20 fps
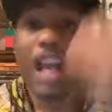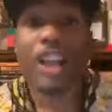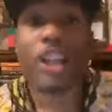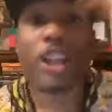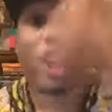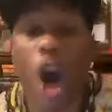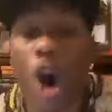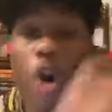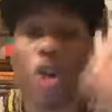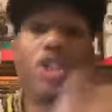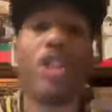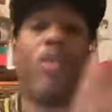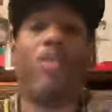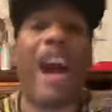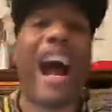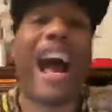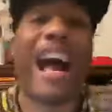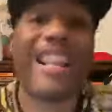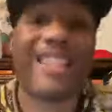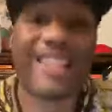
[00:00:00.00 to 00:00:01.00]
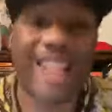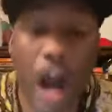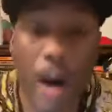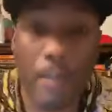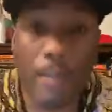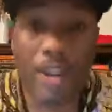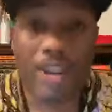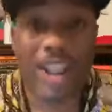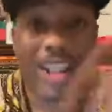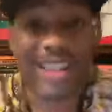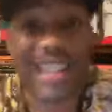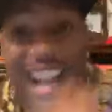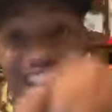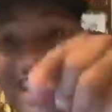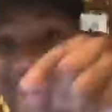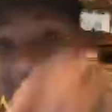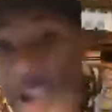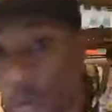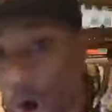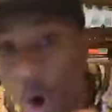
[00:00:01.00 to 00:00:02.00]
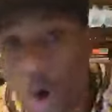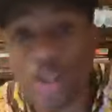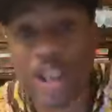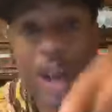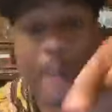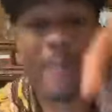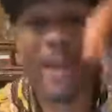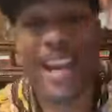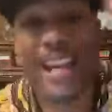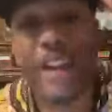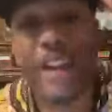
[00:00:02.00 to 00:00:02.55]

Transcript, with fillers: chose to rise up, just like they rose up in